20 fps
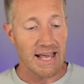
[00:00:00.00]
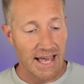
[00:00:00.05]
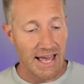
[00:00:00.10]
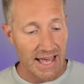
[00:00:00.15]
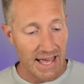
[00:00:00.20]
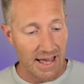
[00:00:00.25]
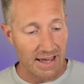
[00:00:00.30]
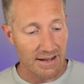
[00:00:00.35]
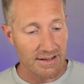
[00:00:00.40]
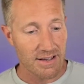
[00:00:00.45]

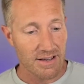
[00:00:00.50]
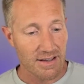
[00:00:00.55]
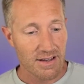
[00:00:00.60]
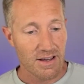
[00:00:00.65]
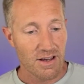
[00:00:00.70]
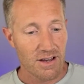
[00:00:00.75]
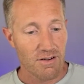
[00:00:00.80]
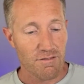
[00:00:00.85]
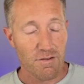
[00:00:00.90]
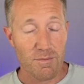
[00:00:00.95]
And
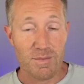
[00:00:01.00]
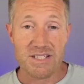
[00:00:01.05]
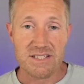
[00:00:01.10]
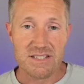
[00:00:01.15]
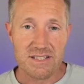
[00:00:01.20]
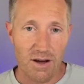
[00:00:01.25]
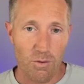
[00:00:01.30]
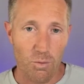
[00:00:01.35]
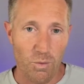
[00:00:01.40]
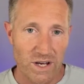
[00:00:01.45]
from
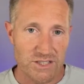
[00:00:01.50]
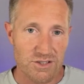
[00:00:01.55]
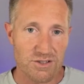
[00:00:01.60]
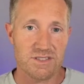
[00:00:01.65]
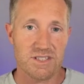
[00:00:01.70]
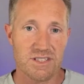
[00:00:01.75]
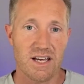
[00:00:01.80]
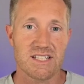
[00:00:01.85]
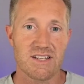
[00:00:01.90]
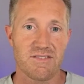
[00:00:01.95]
a Western
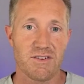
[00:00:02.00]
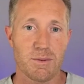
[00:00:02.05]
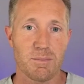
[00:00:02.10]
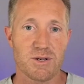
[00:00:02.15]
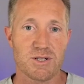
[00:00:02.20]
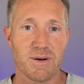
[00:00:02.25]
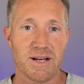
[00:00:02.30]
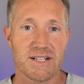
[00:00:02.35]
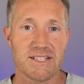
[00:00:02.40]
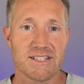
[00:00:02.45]
scientific
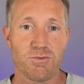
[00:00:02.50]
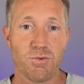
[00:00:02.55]
perspective,